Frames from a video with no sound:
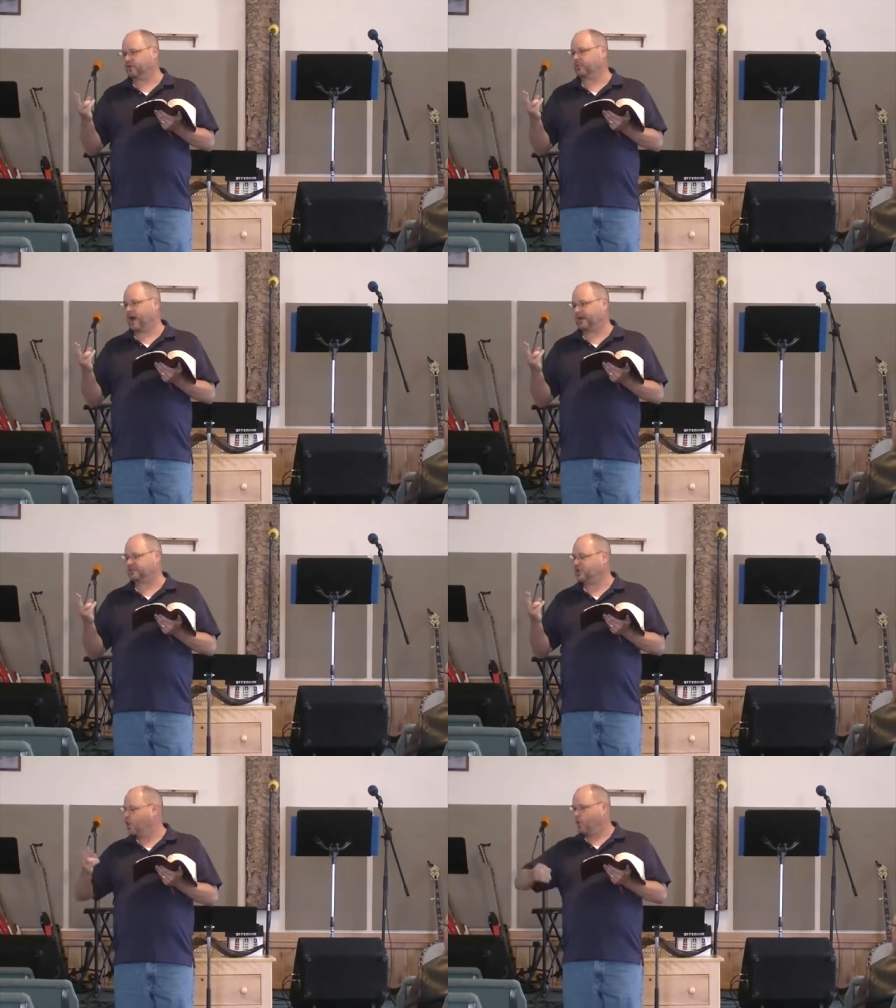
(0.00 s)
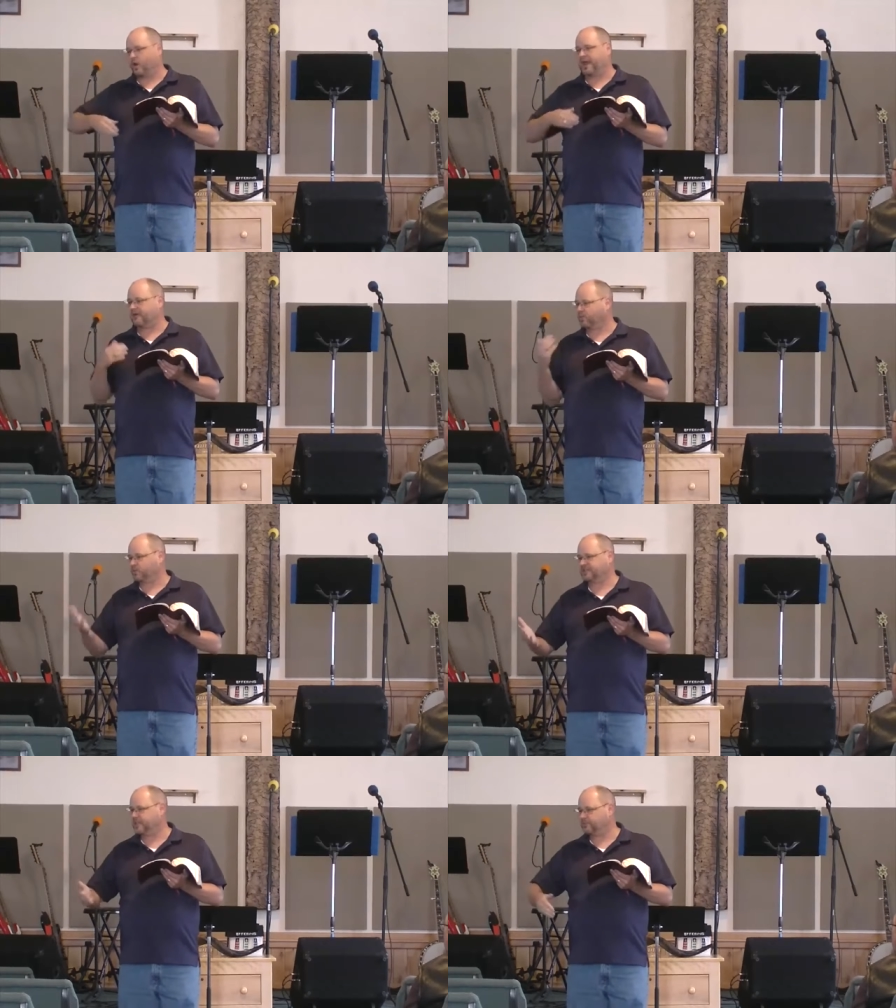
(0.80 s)
of their bodies. Whatever
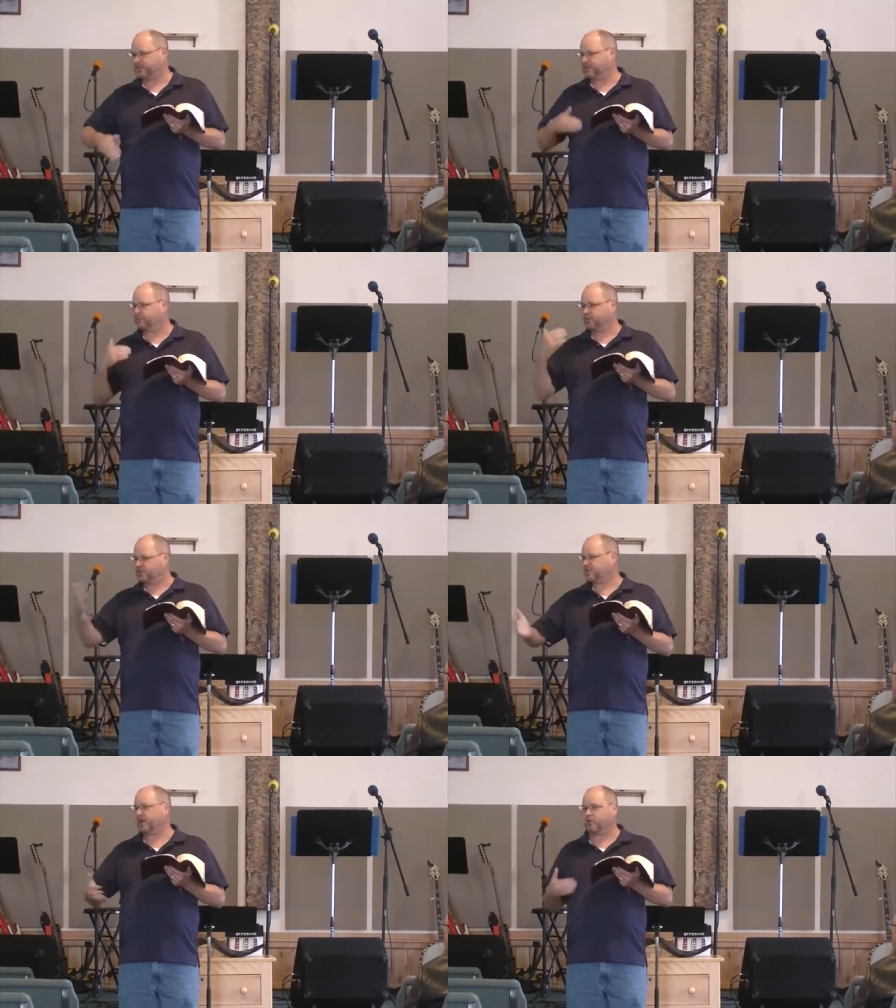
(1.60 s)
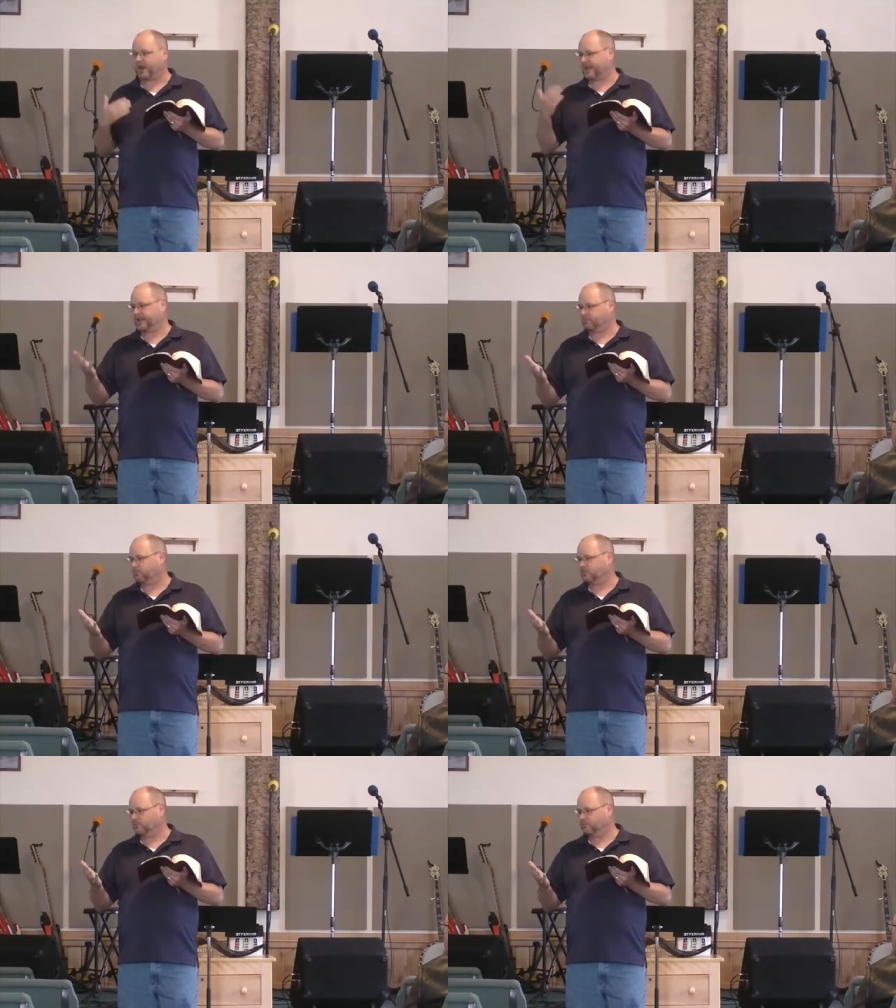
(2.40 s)
was keeping them
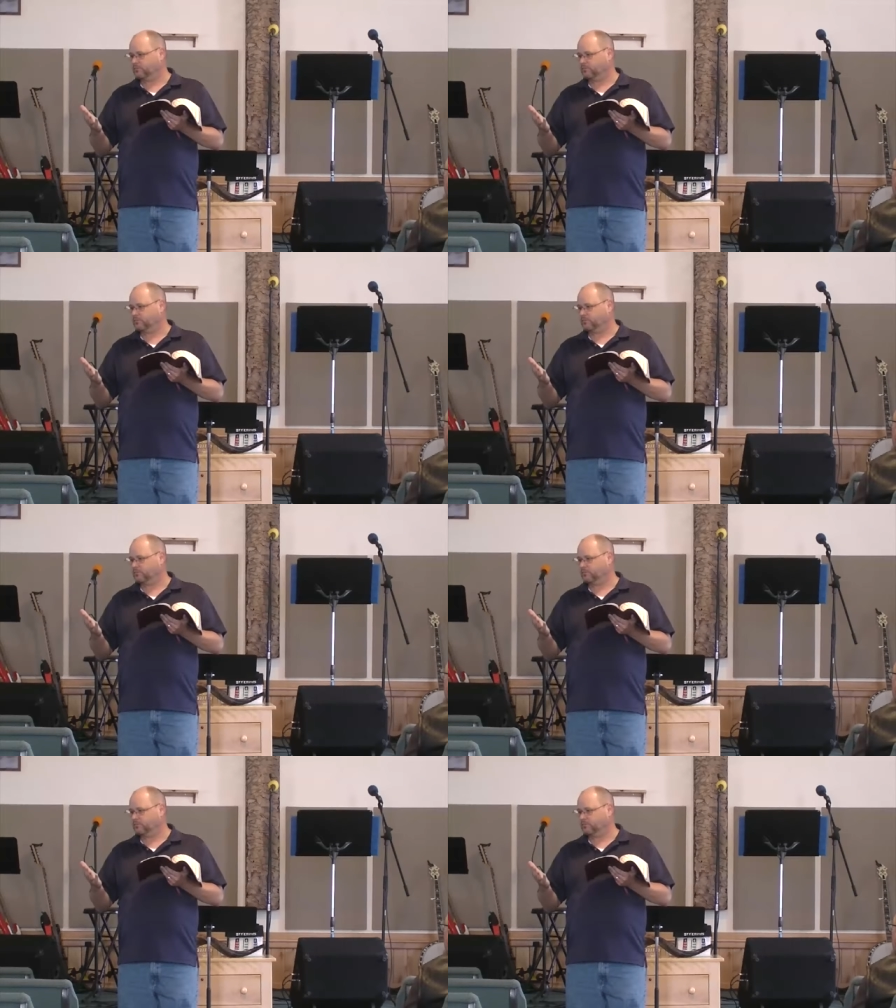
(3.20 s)
regenerating